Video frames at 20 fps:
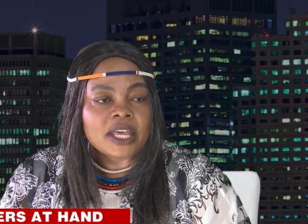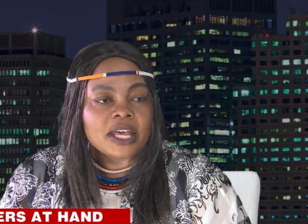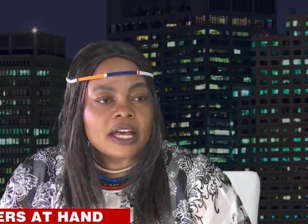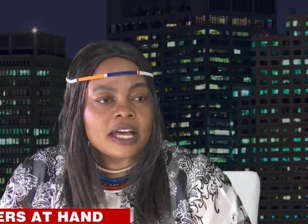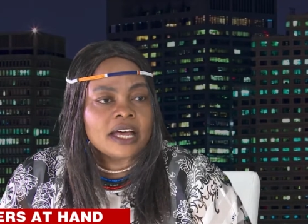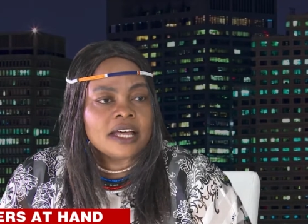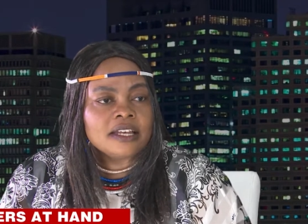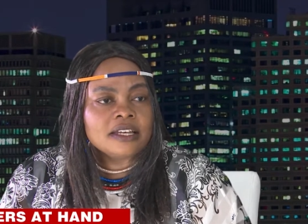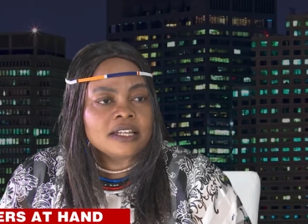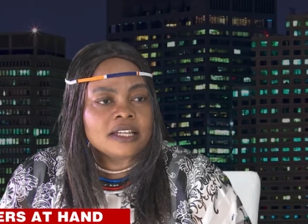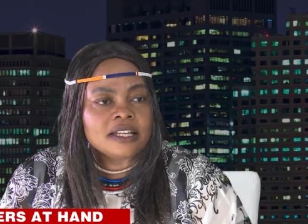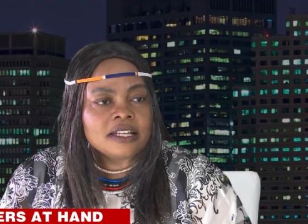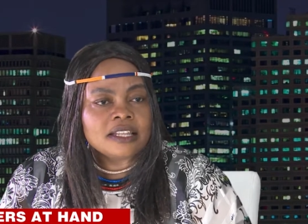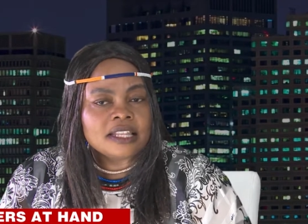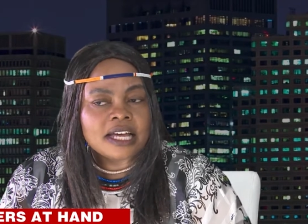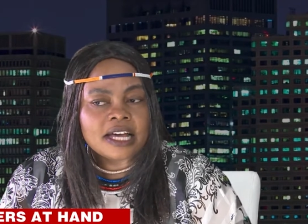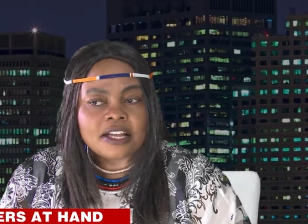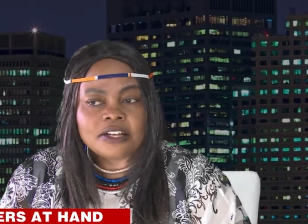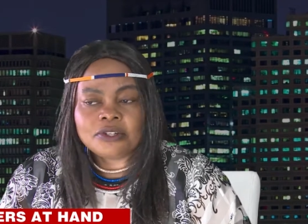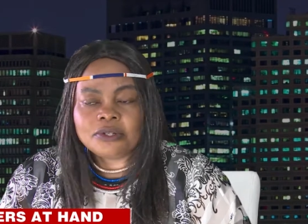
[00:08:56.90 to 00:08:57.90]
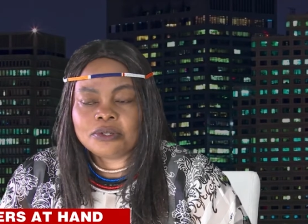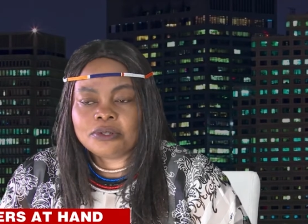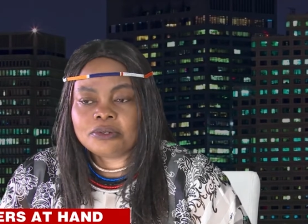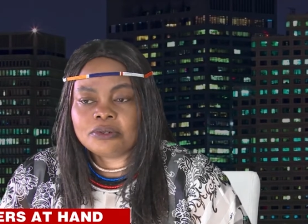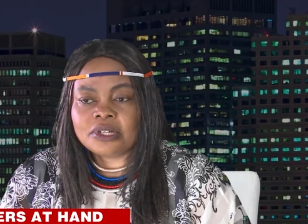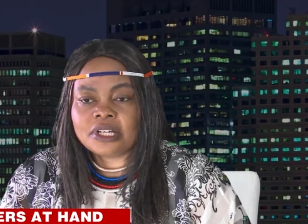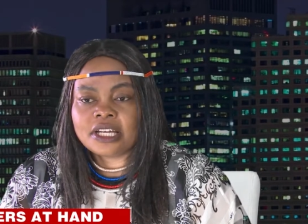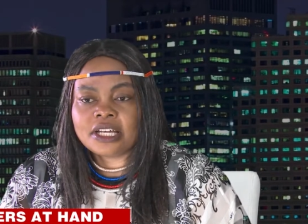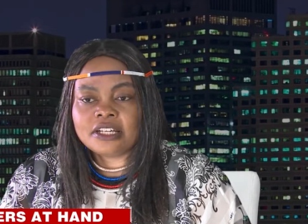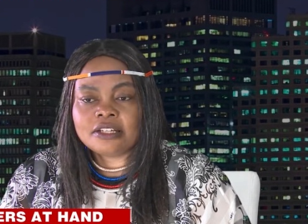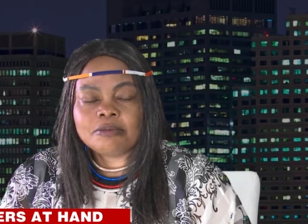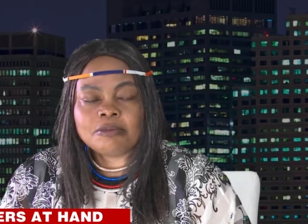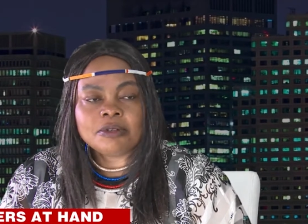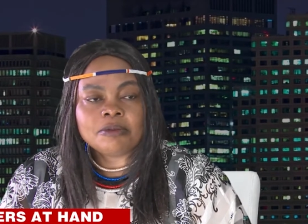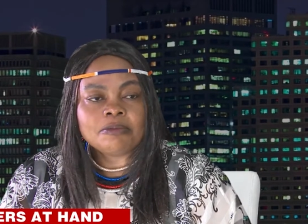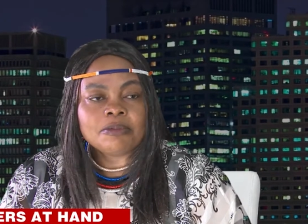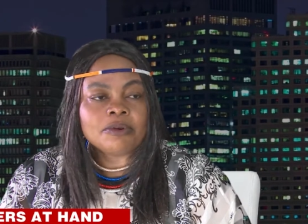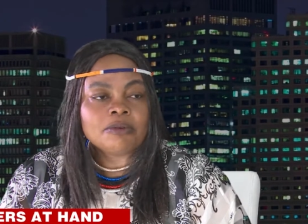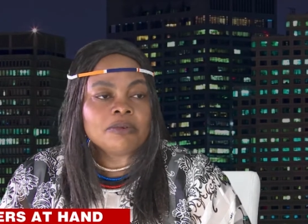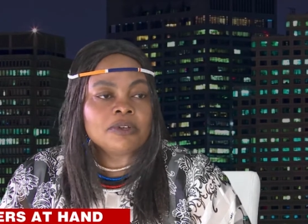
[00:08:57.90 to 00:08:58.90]
And in that you get
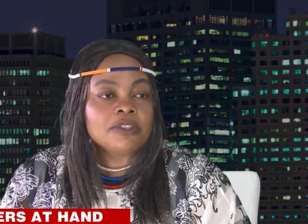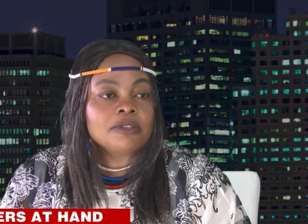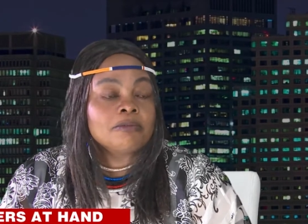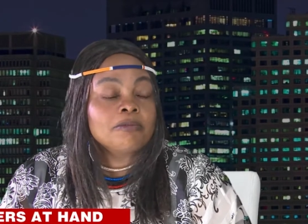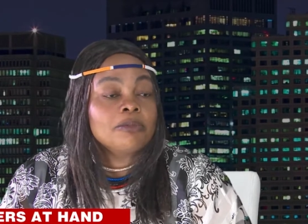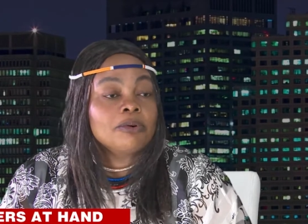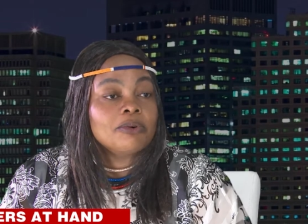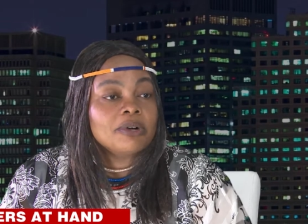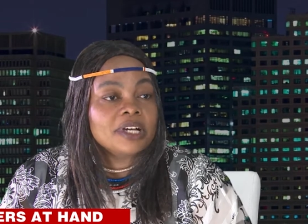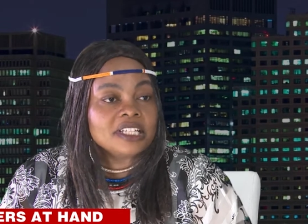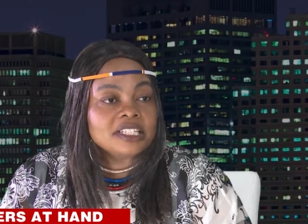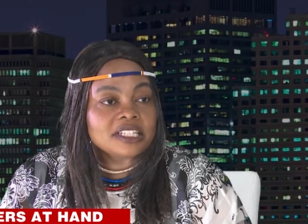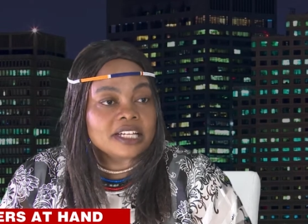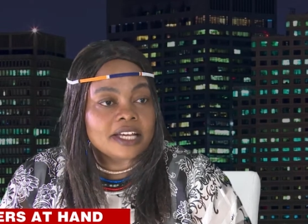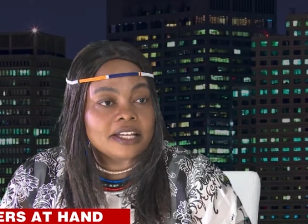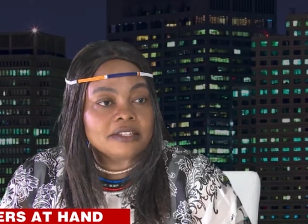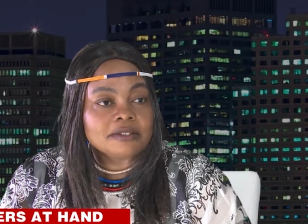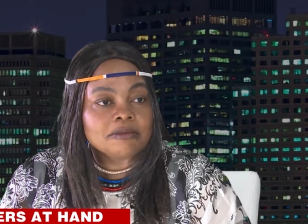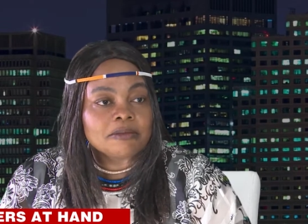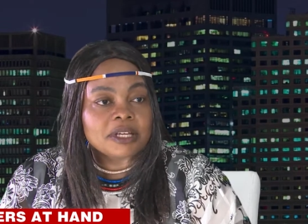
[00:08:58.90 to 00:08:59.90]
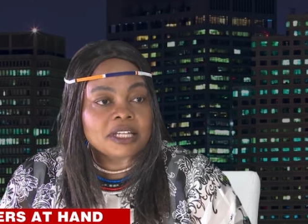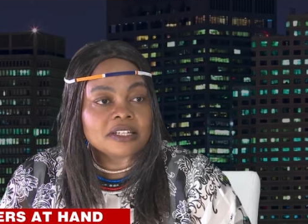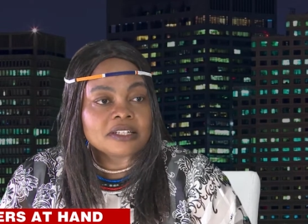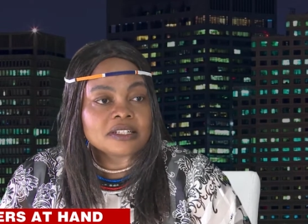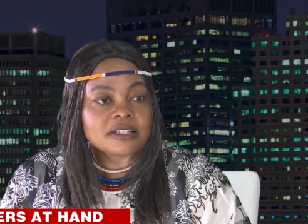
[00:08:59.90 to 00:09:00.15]
people with poor judgment.